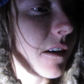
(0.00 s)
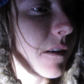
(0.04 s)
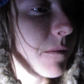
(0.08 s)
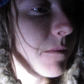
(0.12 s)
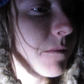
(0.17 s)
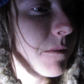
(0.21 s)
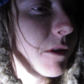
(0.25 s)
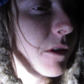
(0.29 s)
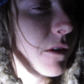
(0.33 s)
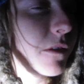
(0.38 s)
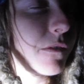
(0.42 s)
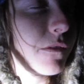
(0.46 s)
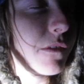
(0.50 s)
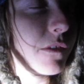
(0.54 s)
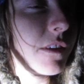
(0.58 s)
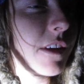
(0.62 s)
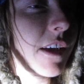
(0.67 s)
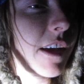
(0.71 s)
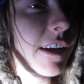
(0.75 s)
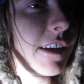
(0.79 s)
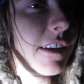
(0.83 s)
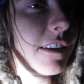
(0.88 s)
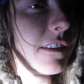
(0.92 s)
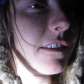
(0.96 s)
A beautiful
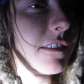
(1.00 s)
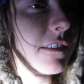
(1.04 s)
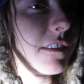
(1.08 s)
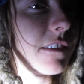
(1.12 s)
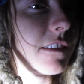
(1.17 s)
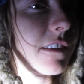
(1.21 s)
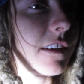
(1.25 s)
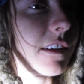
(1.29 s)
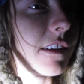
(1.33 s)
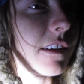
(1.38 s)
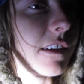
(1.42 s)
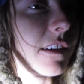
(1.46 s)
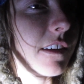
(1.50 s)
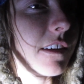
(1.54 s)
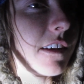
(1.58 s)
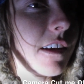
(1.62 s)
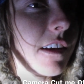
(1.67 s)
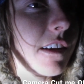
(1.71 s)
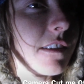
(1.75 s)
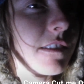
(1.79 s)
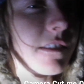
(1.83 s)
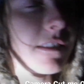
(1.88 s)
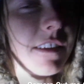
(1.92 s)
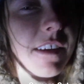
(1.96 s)
night, and
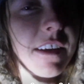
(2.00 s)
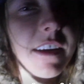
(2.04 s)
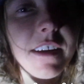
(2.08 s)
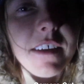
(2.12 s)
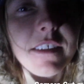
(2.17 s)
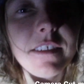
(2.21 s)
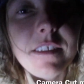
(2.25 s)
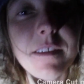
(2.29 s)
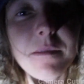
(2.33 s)
I'll see you guys